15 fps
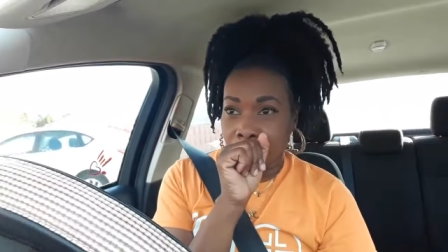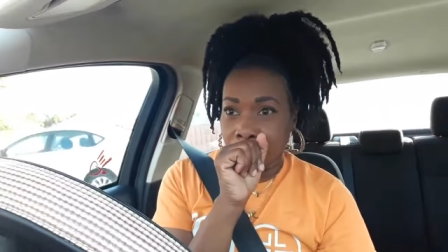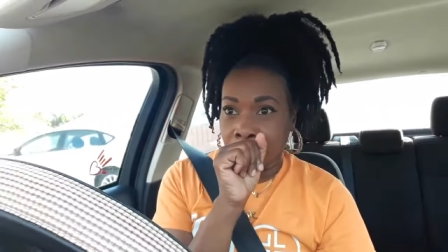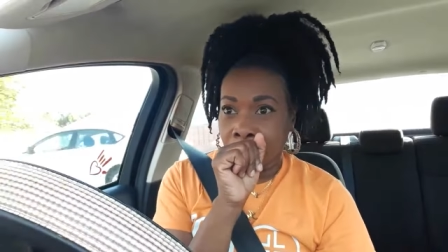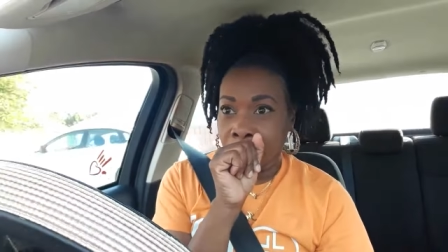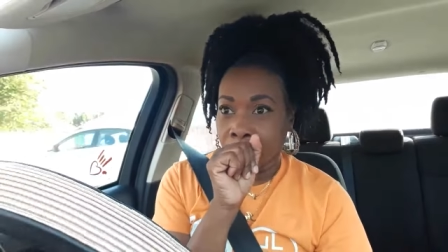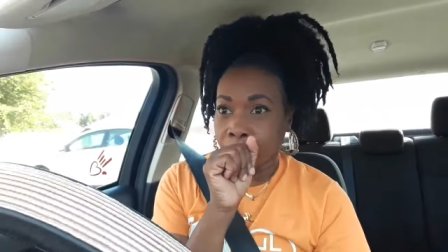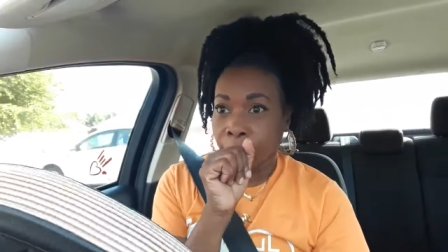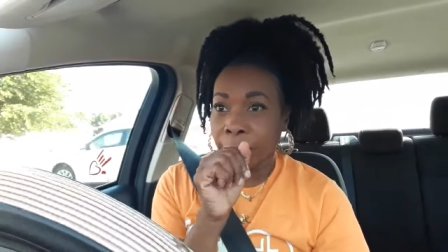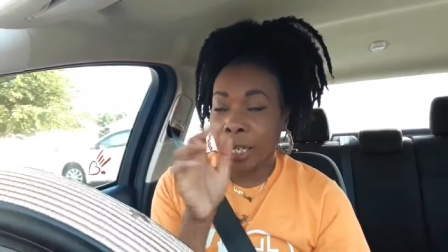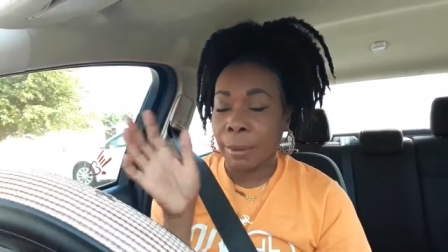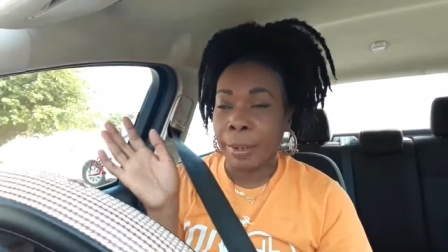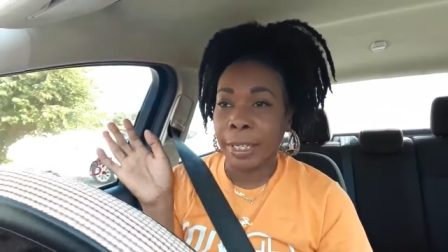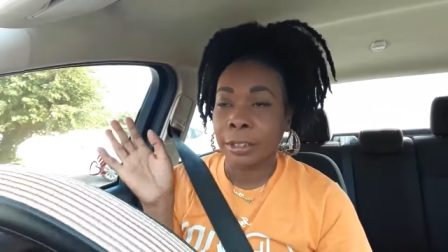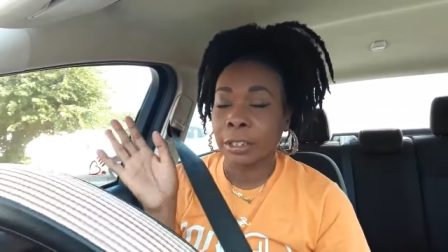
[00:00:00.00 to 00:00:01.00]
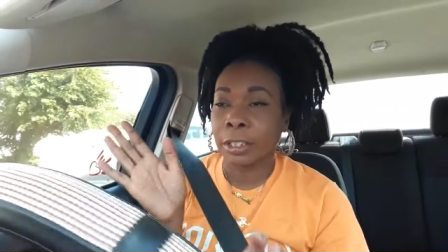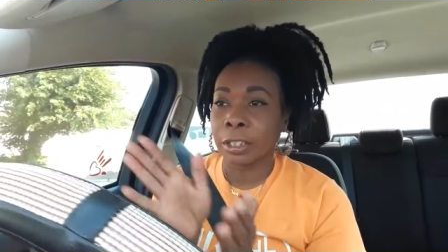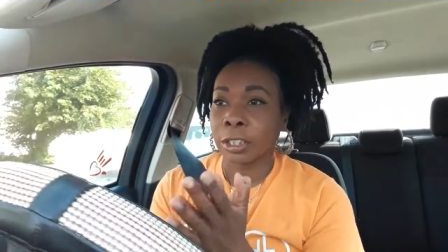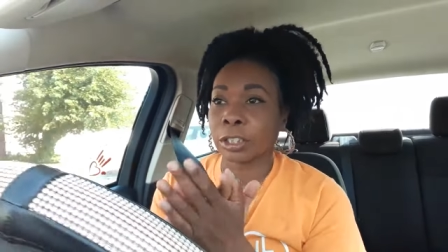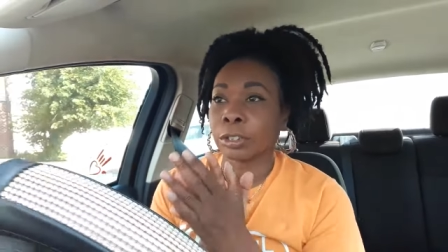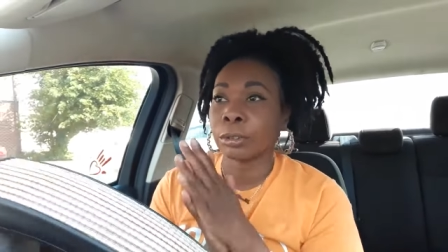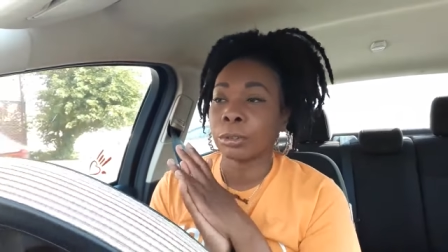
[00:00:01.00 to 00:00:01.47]
we got back to the
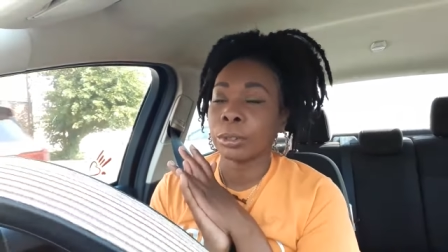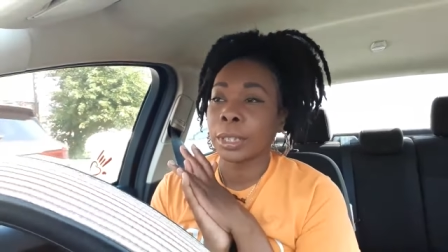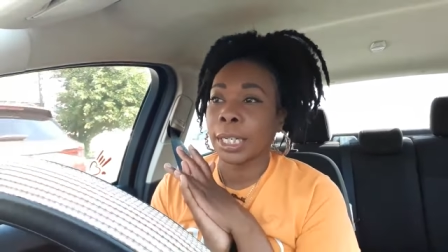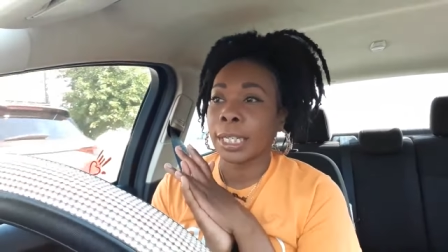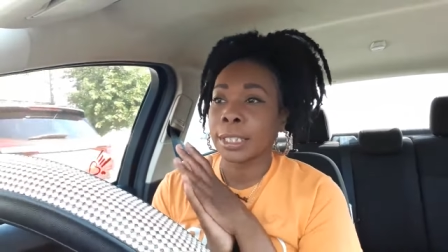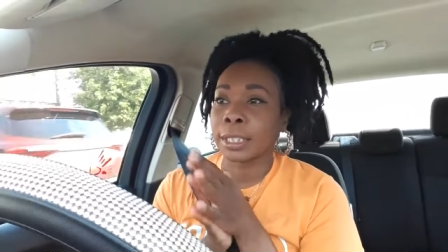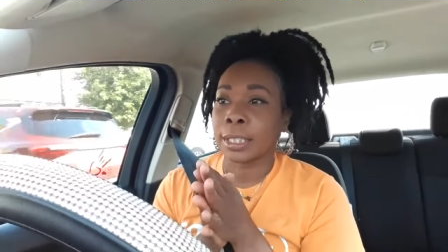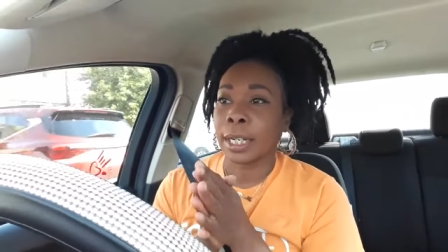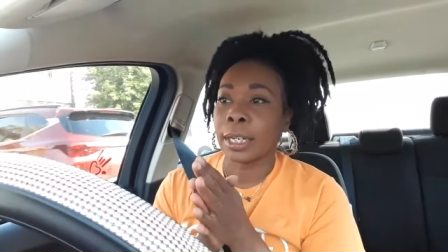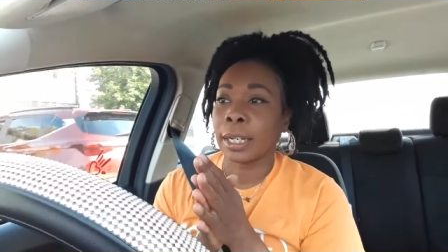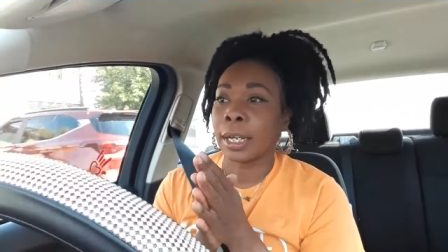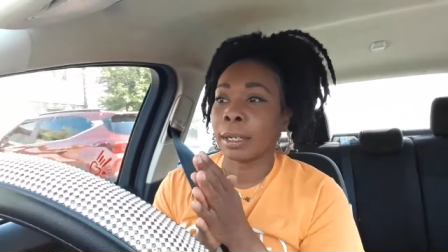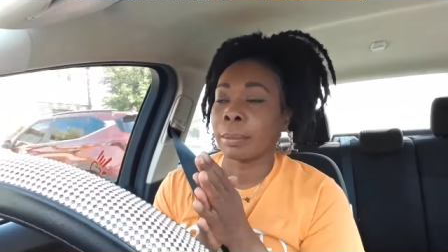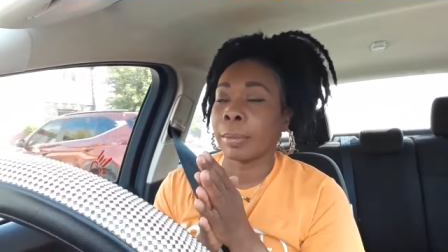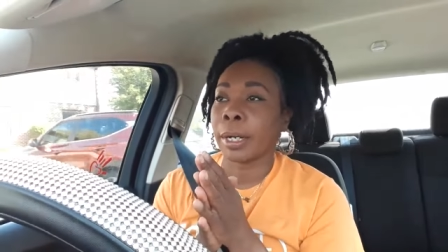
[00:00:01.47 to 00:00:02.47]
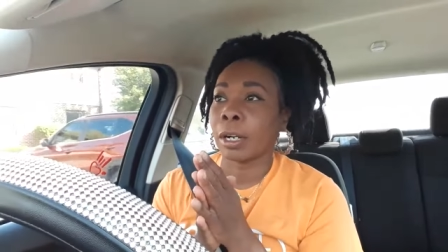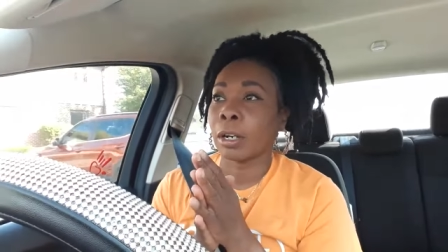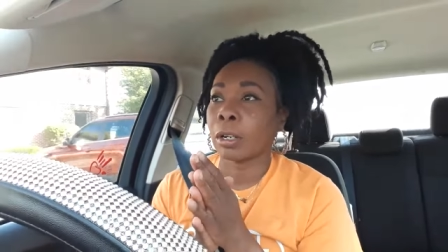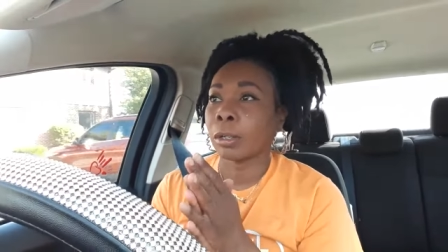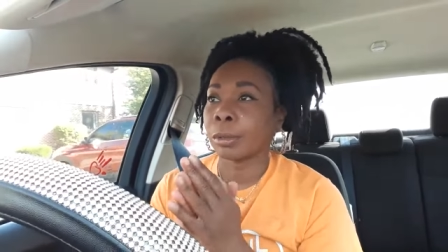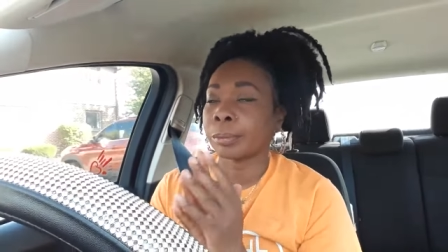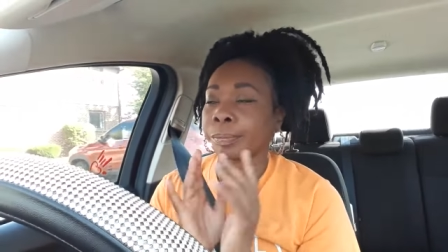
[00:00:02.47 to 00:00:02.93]
school last night at
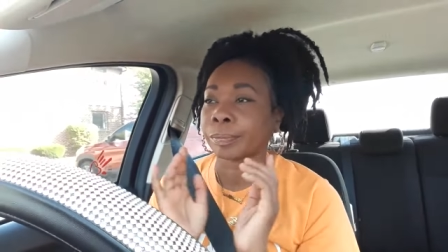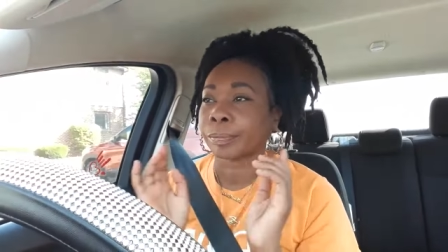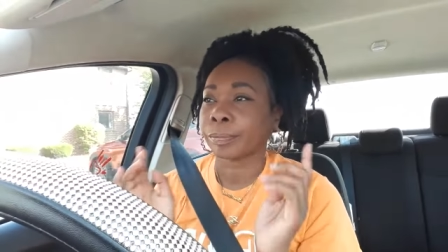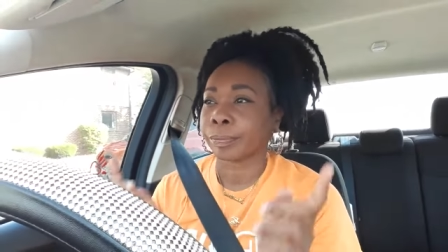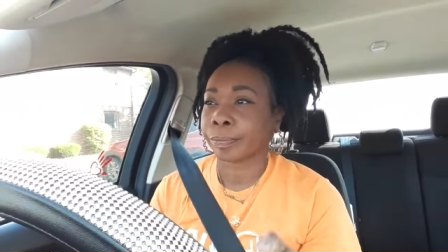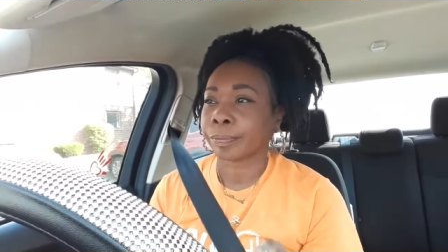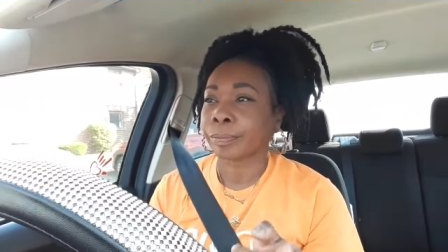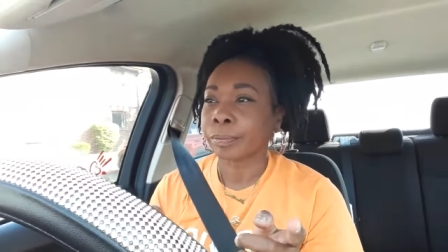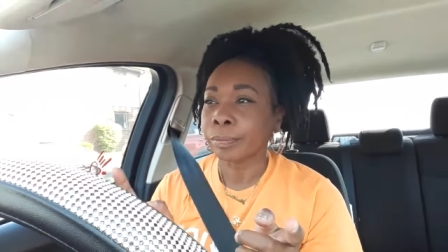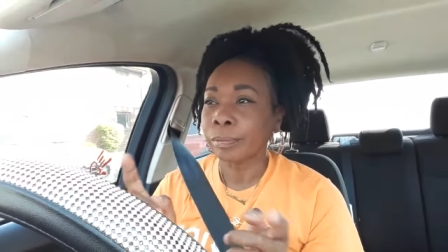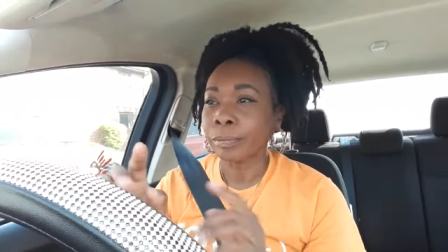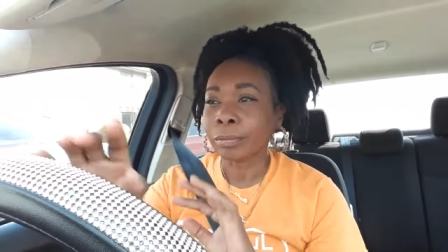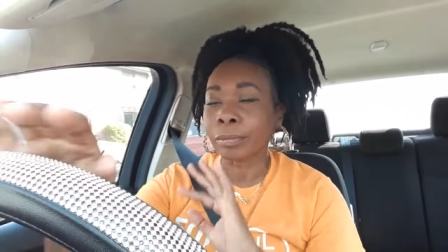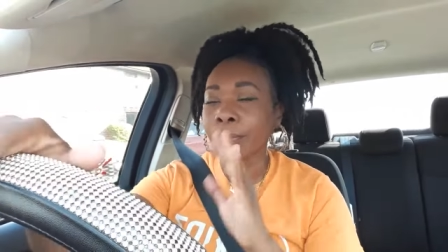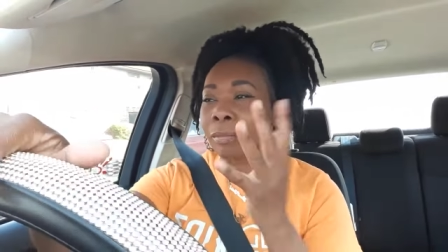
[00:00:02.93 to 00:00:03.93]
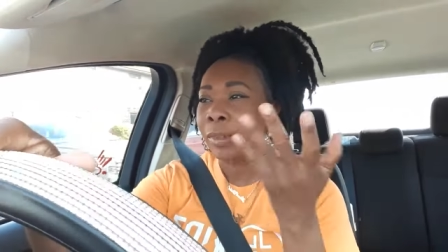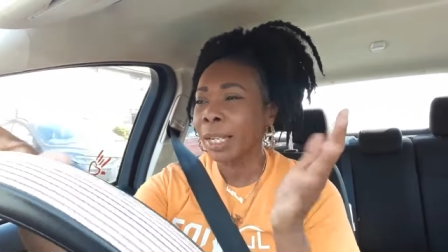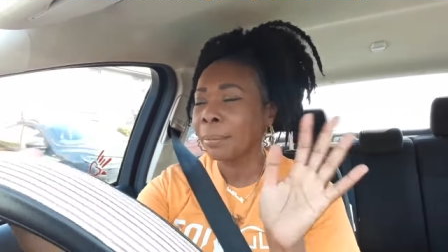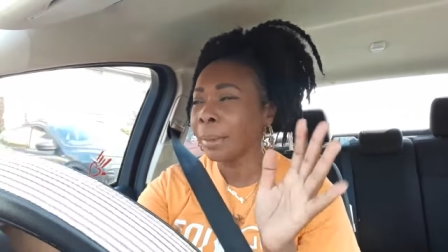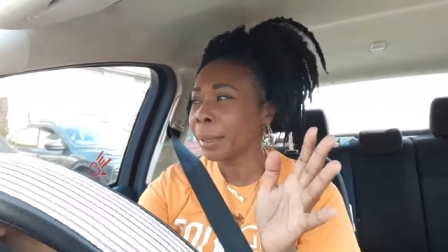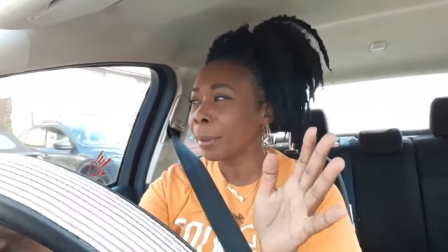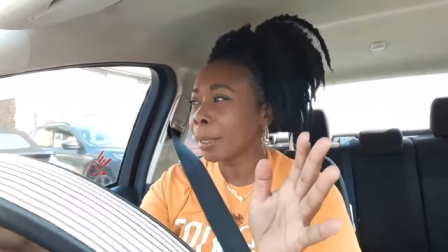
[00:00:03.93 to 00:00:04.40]
about
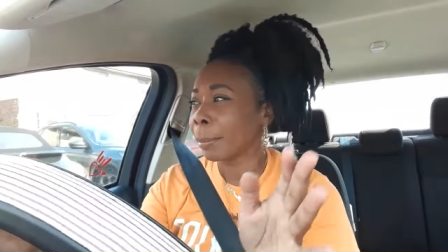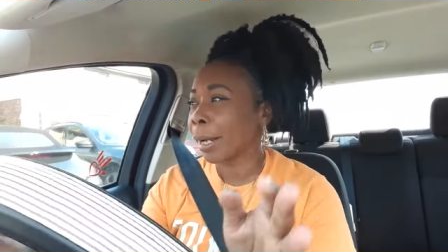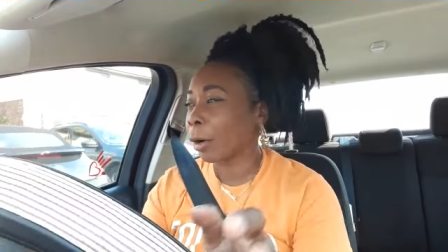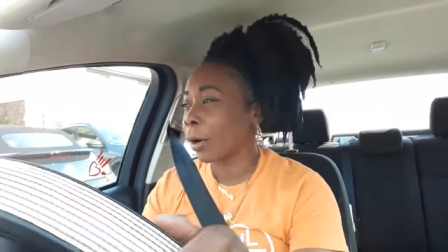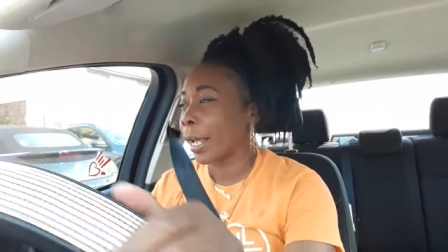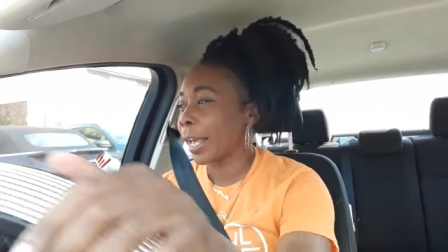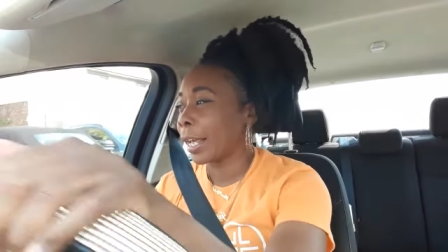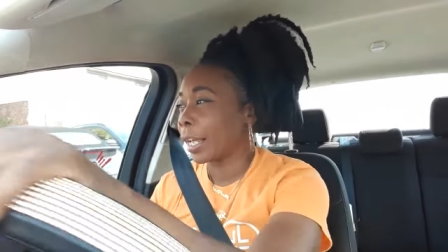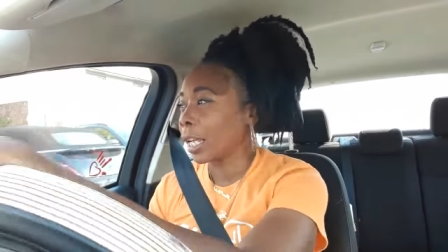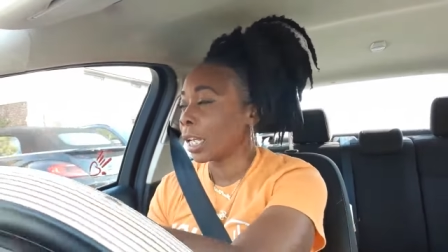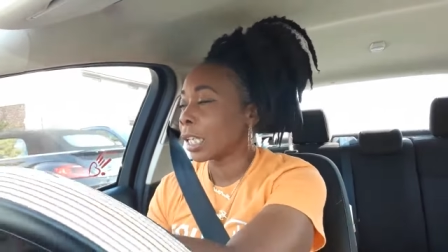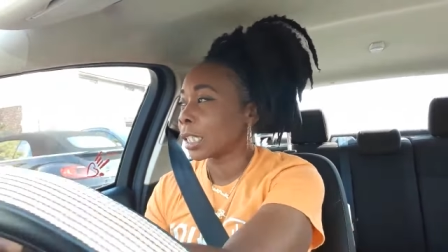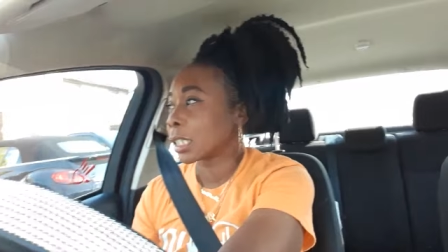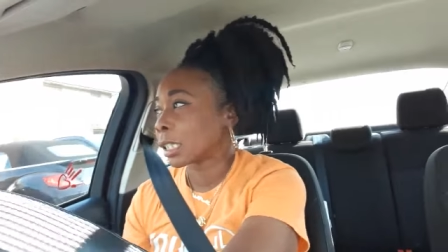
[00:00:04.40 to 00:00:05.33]
maybe about eight